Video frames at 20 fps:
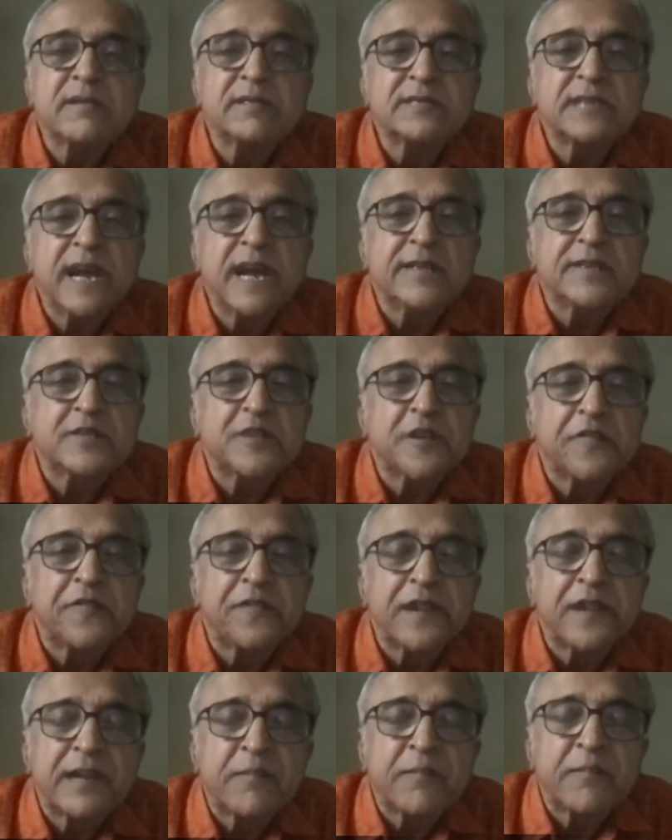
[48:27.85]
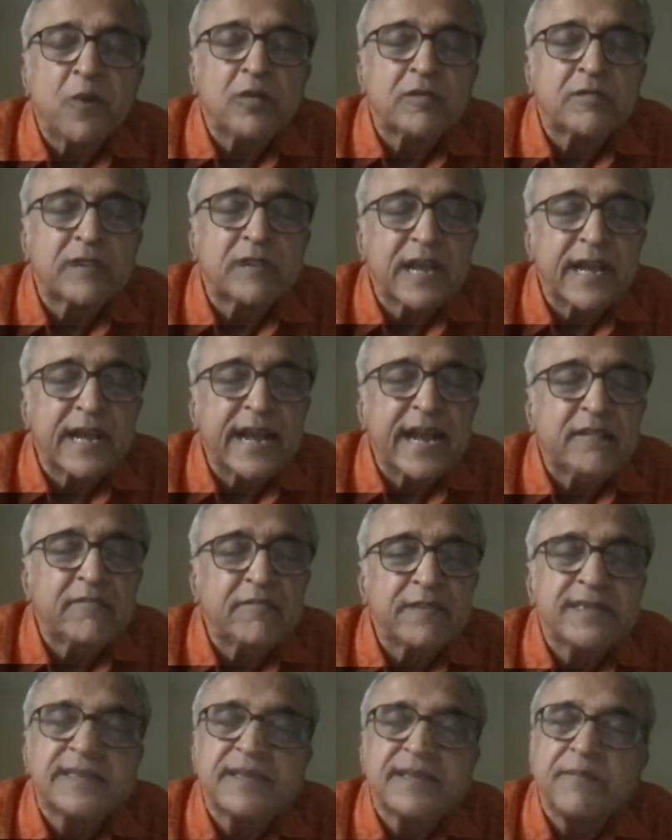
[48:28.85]
chance of remote connect
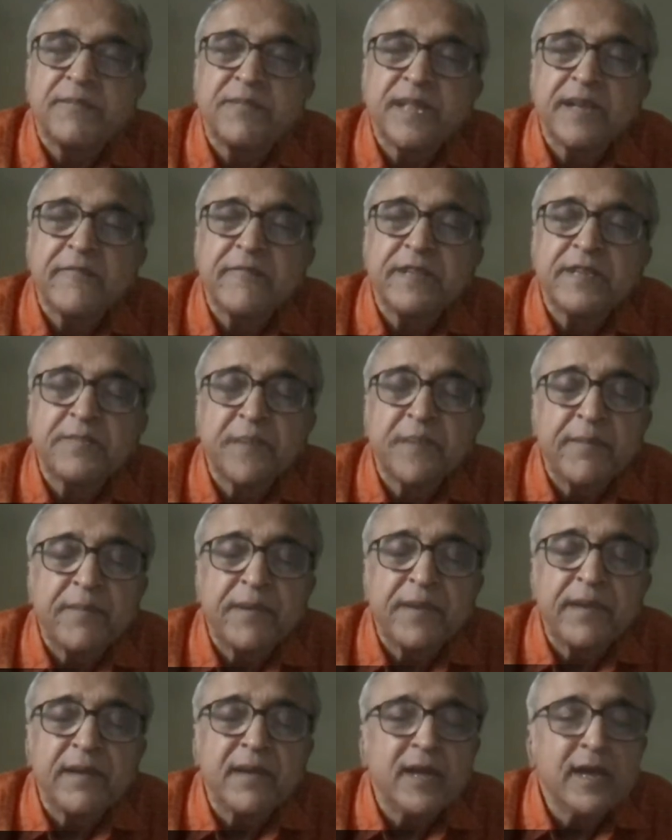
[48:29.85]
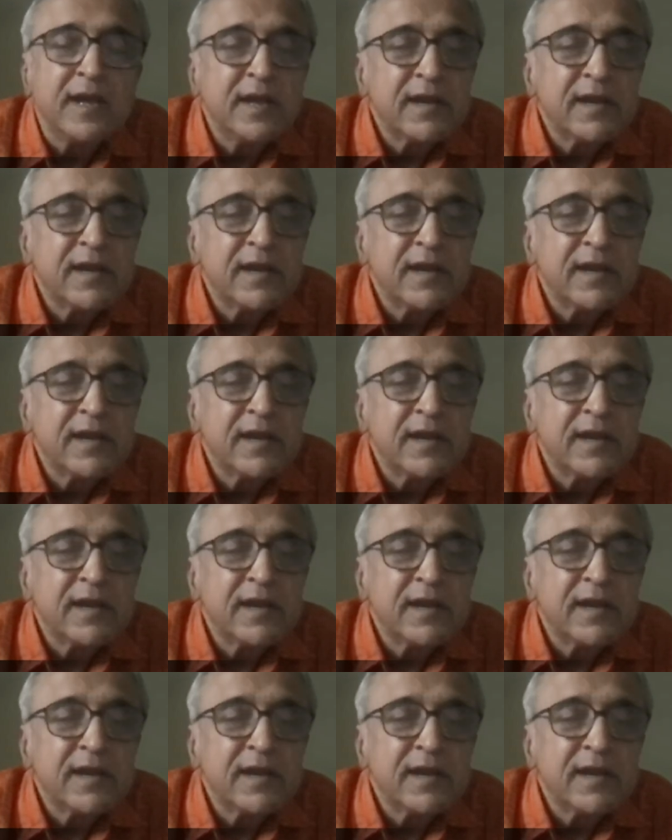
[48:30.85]
with something which may be